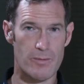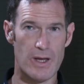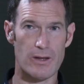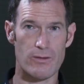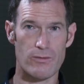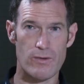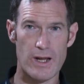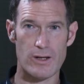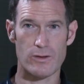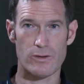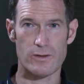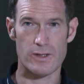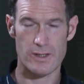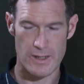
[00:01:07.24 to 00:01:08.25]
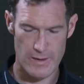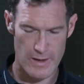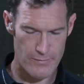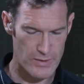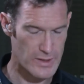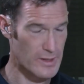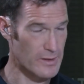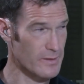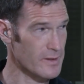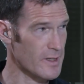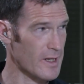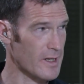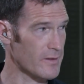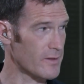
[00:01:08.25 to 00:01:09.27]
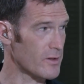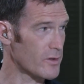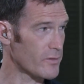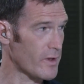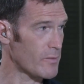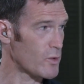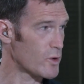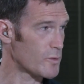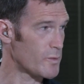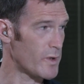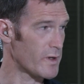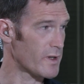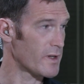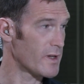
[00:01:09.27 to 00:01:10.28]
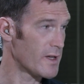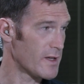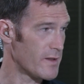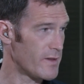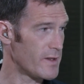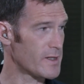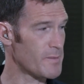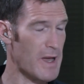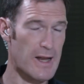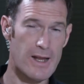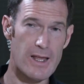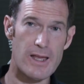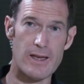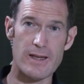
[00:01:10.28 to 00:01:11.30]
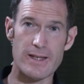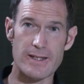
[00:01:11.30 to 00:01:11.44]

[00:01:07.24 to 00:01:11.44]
about records. Now, every single second that Andre Borschberg this man here